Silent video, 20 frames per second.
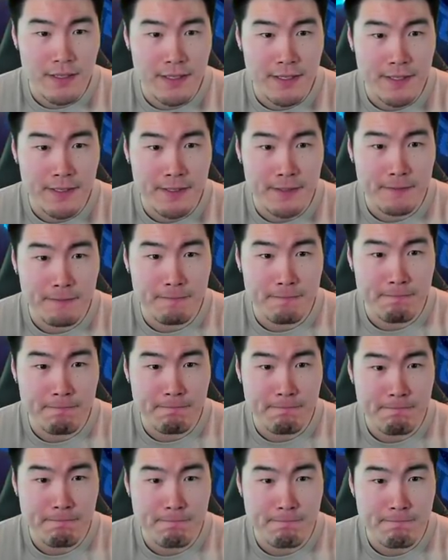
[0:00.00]

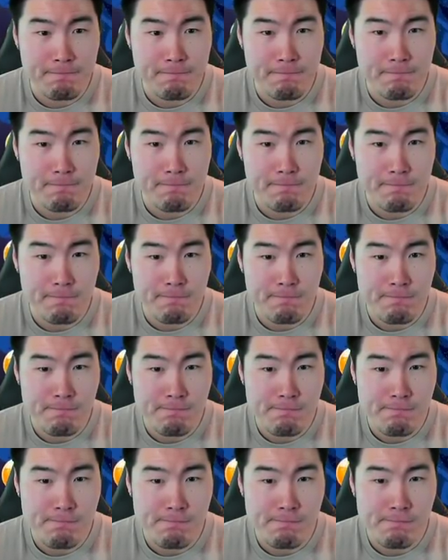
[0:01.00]

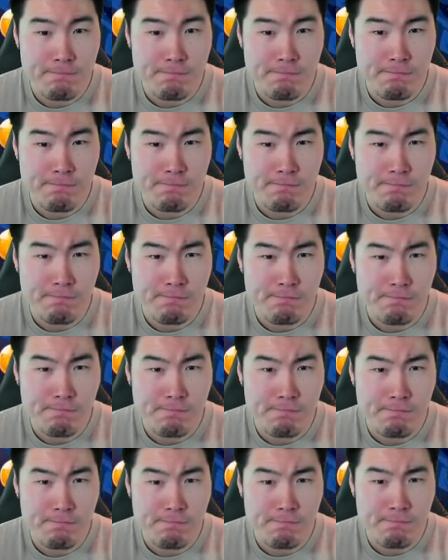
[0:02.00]

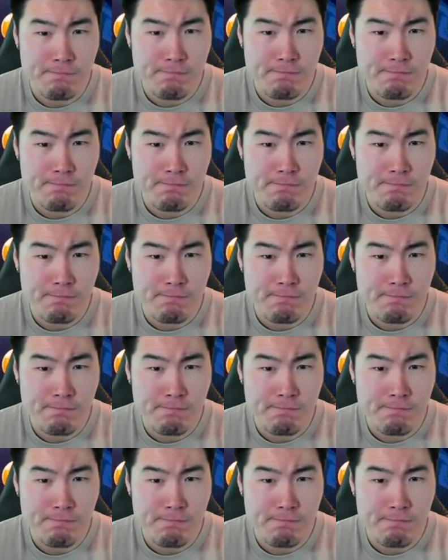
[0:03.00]
Nobody speaks.